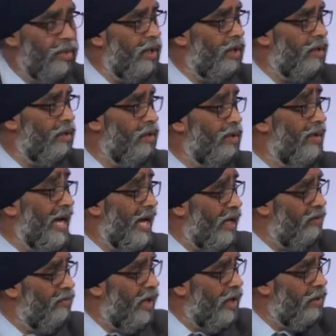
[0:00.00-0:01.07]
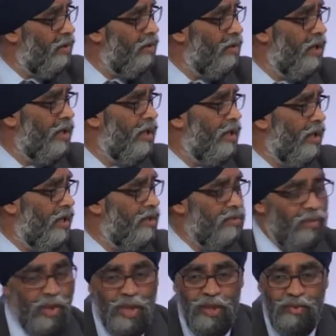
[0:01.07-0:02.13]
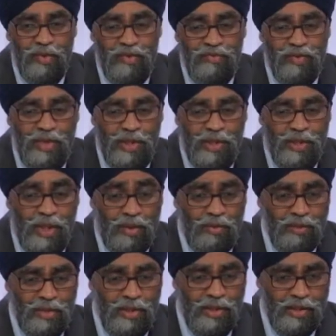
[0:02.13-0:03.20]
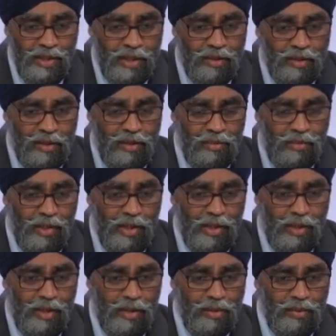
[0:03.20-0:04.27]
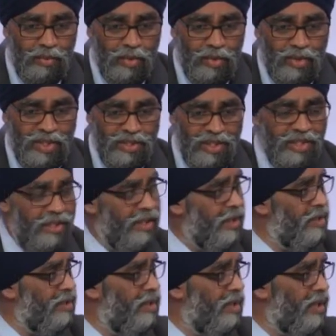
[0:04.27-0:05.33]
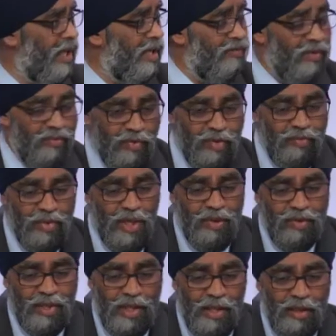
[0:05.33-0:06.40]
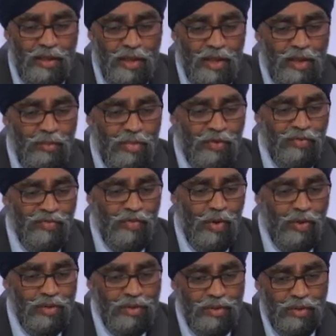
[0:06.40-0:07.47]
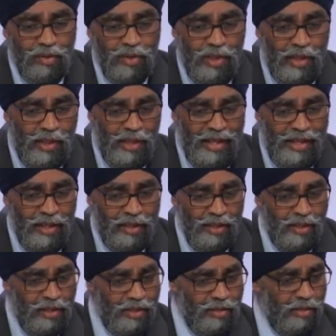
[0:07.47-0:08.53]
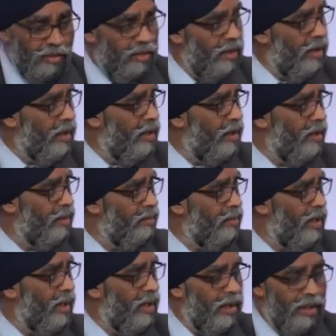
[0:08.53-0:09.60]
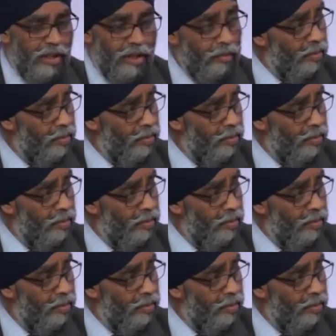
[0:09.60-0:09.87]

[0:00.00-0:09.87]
could add value, and it's why we've not only taken on the role as lead nation in Latvia, I'm very proud of that, but we've also added the additional air